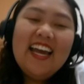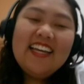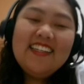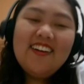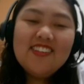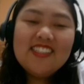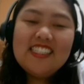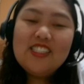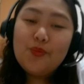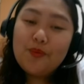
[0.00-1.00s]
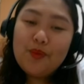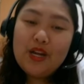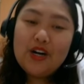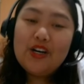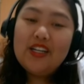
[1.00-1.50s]
You also need to
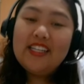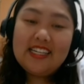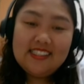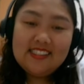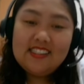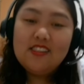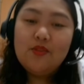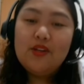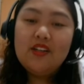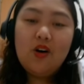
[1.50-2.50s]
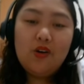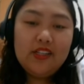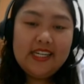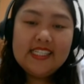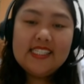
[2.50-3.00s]
prepare lessons with
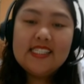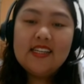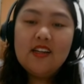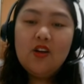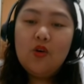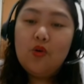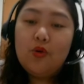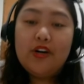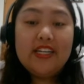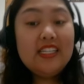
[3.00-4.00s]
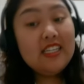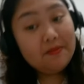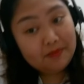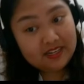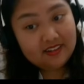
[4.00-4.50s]
colleagues or
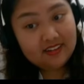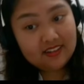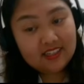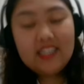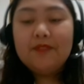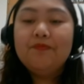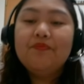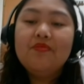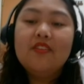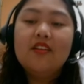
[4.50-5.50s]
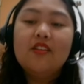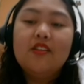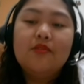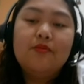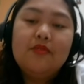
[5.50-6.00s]
independently.
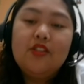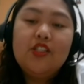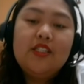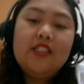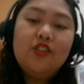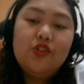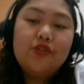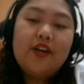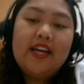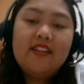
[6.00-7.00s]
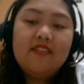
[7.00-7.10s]
You need to write